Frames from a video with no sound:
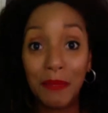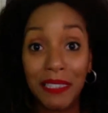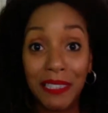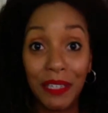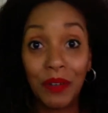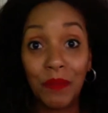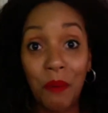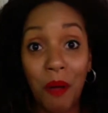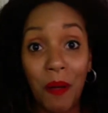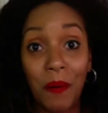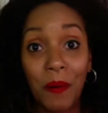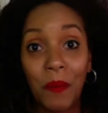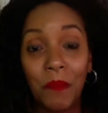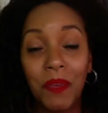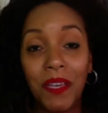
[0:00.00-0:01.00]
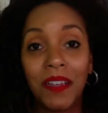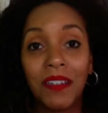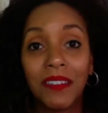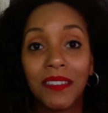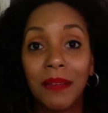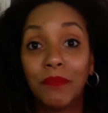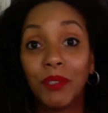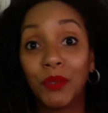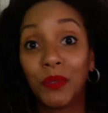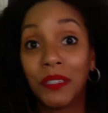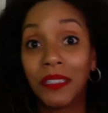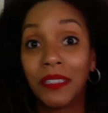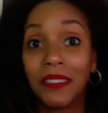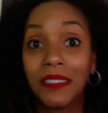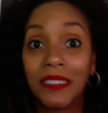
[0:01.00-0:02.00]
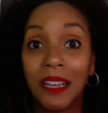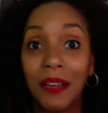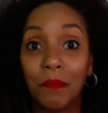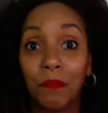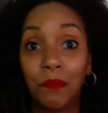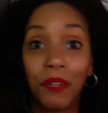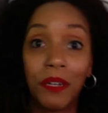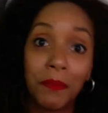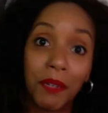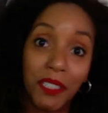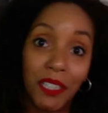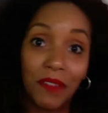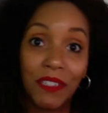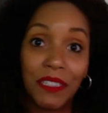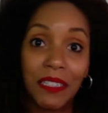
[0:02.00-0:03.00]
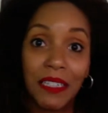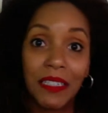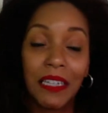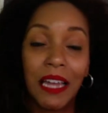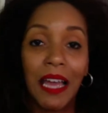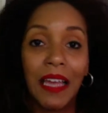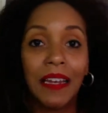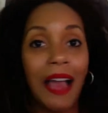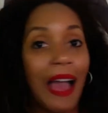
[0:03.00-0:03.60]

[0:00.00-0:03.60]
I'm going to see you tomorrow, because I'm doing this pretty much every single night.